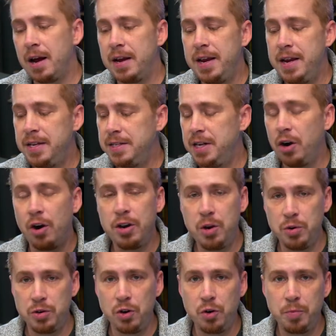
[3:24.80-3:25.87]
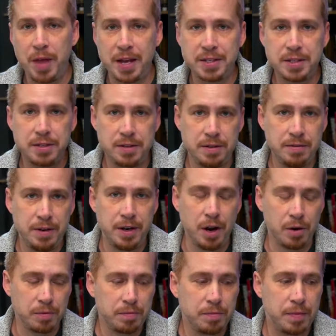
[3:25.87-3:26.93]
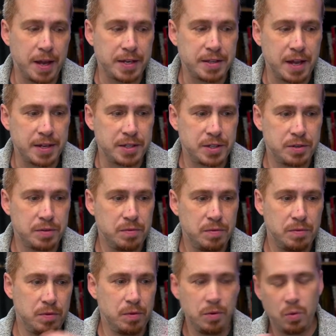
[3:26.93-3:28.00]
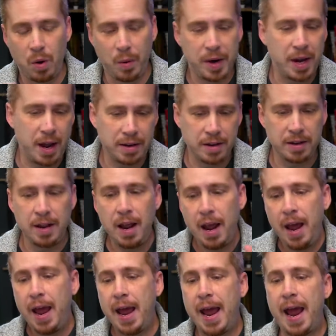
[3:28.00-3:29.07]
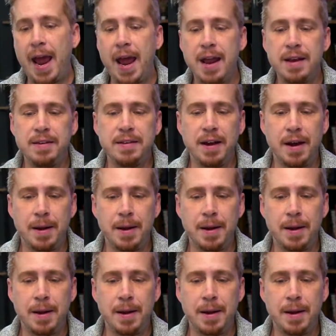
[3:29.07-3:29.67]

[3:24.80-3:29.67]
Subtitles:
He's here on YouTube. That's, you know, that's where we connected. And